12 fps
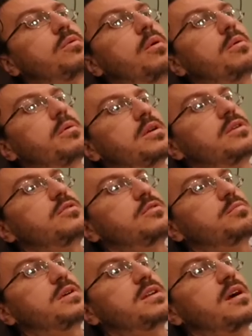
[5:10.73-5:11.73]
what we want to do
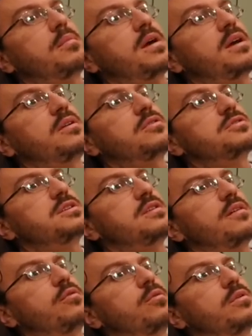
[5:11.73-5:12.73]
is bring down my energy
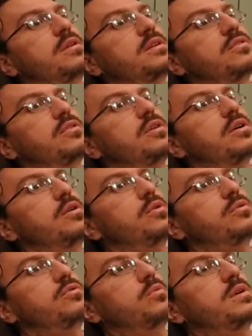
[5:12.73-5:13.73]
level really
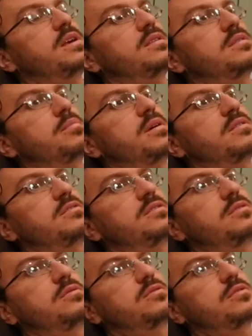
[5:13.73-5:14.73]
low so we get the
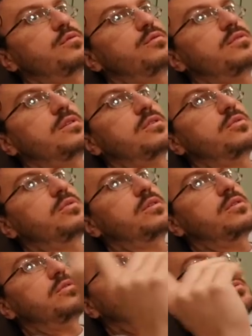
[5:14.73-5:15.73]
best use of the
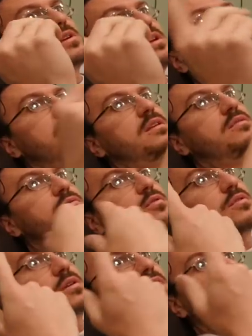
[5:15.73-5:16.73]
glucose radiated
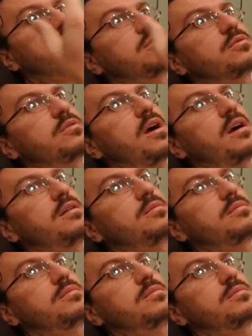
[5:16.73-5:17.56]
for the cancer or not.